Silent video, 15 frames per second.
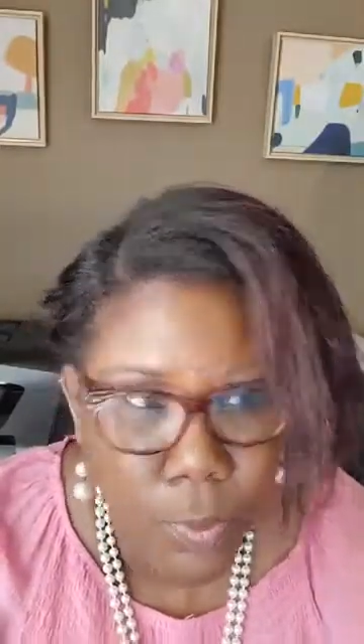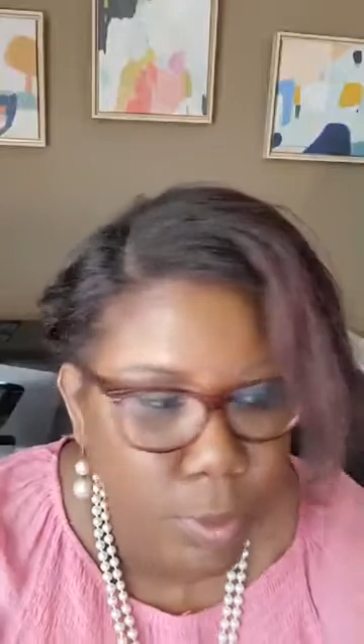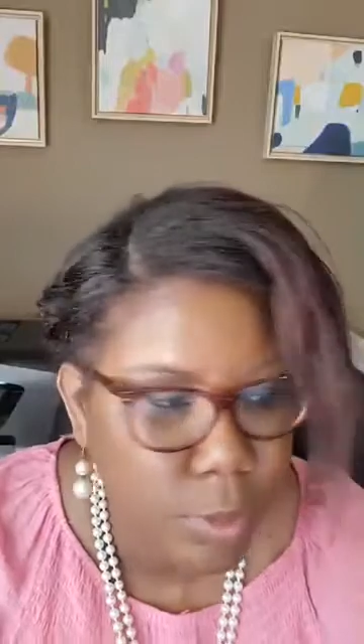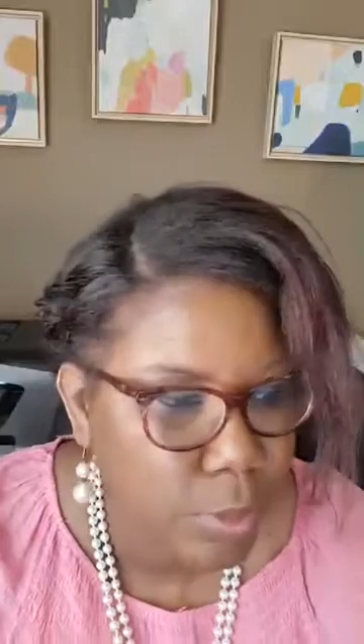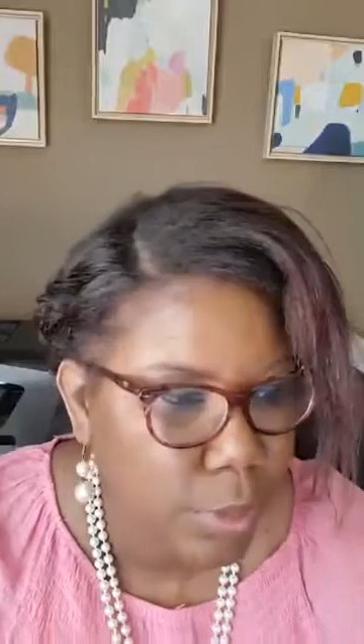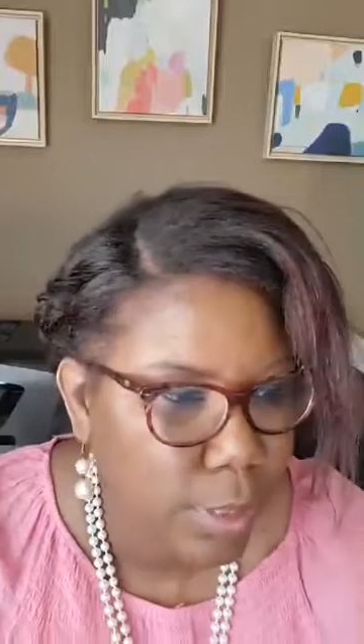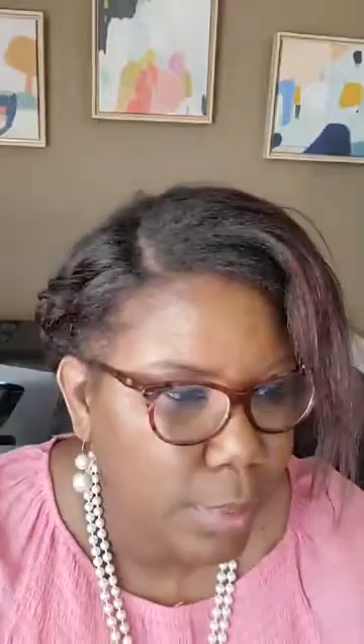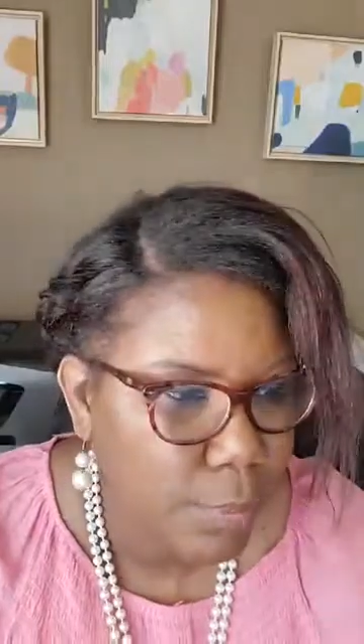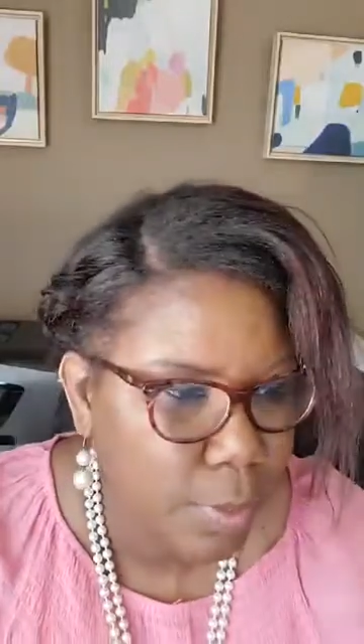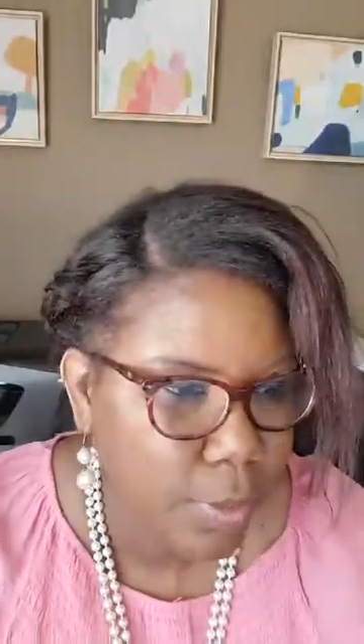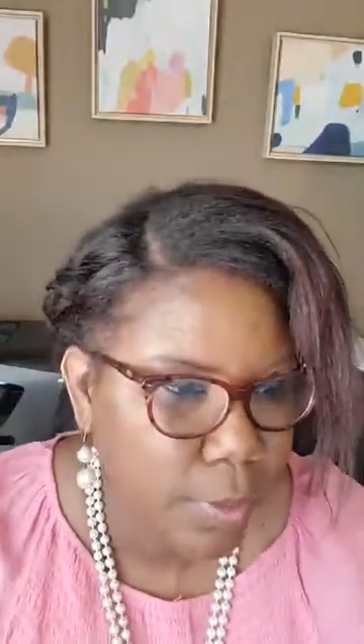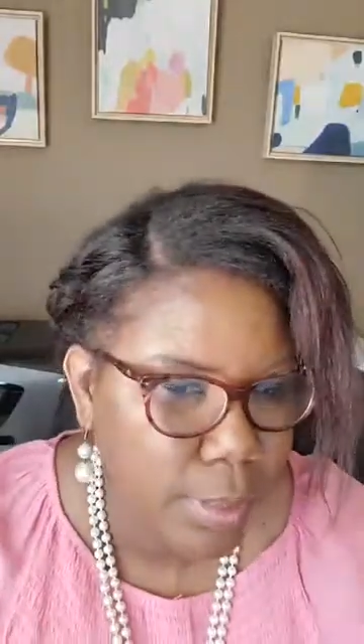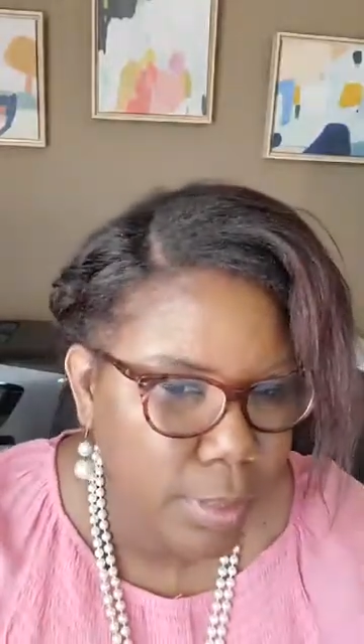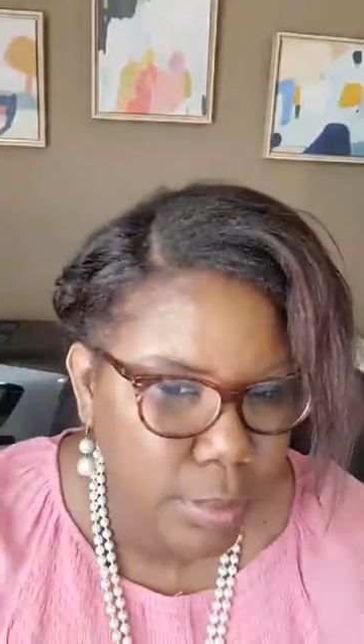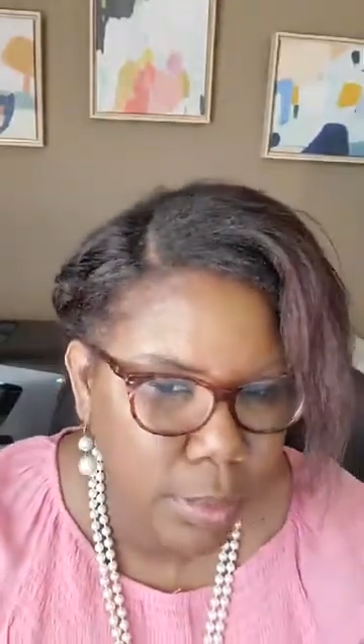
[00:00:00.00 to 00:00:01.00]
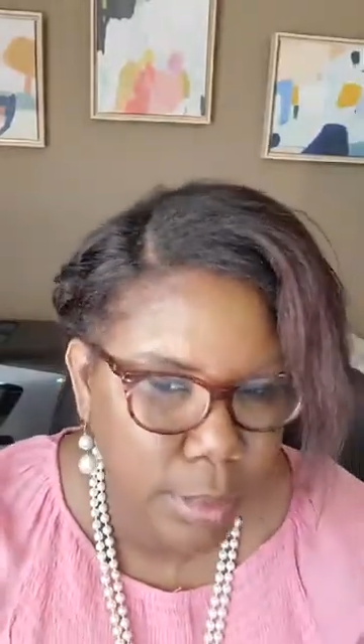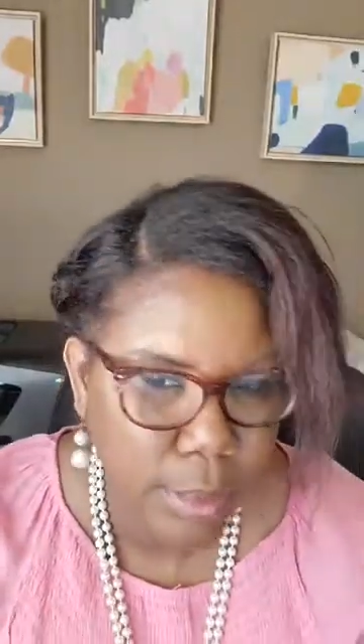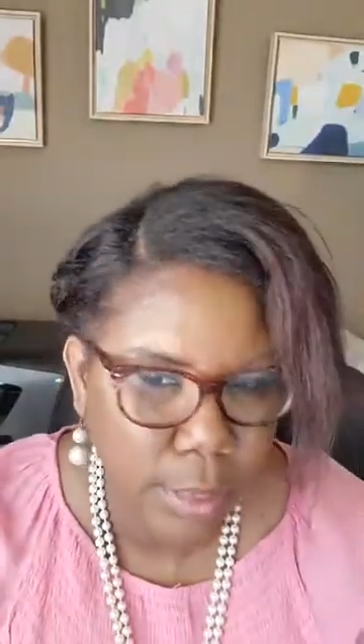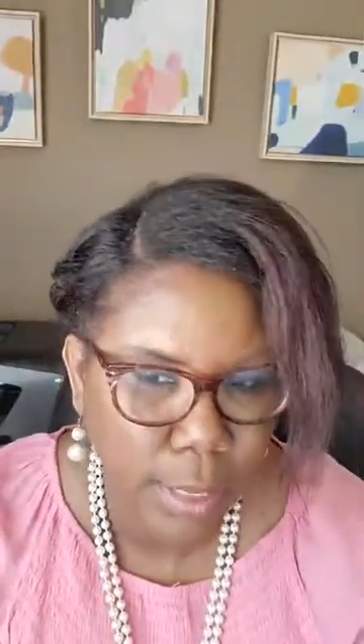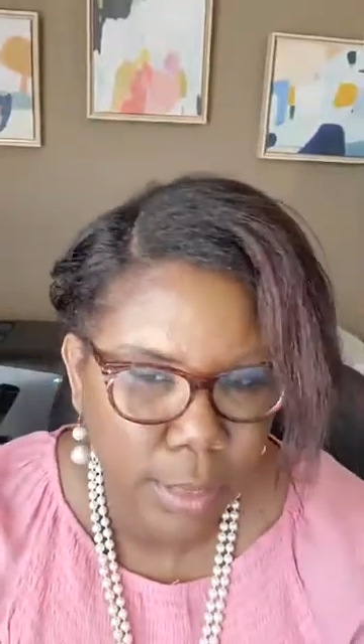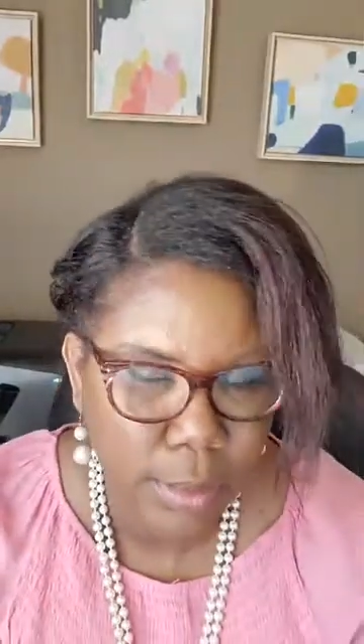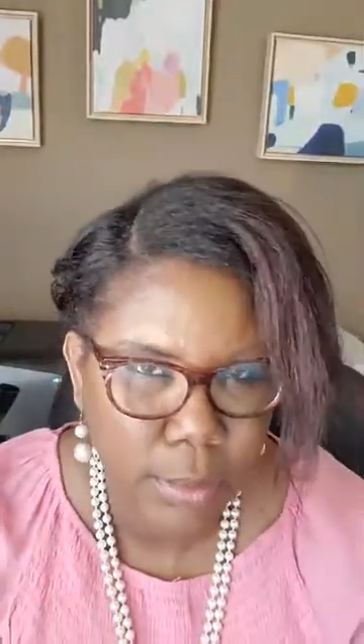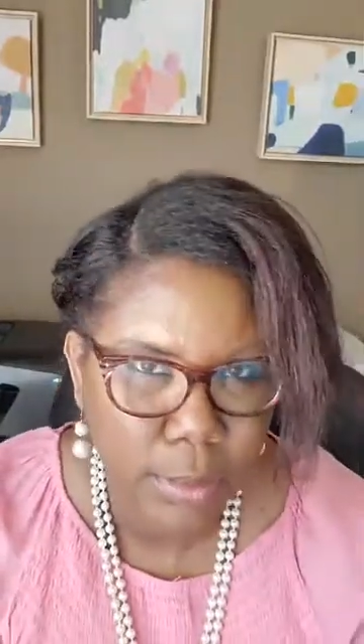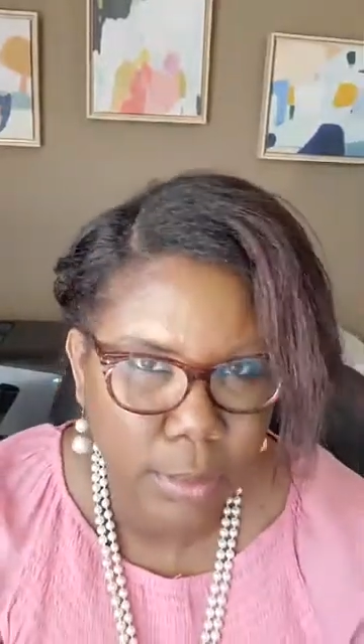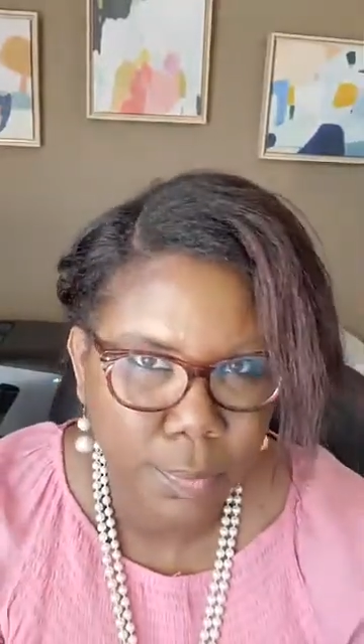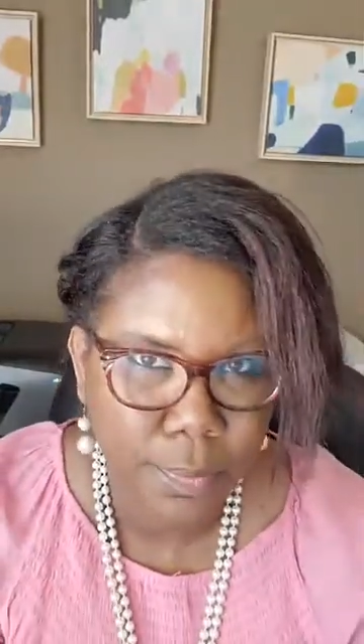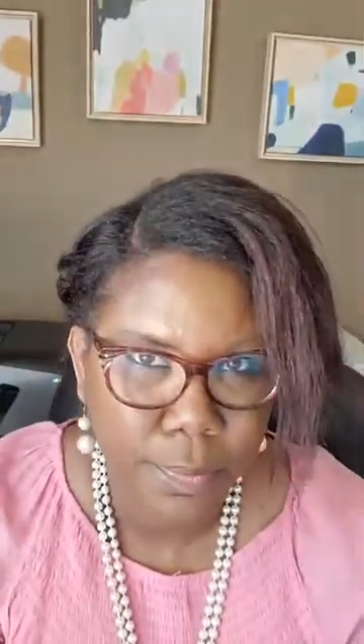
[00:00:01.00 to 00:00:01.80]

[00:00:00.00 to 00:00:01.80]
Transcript: with your immigration case.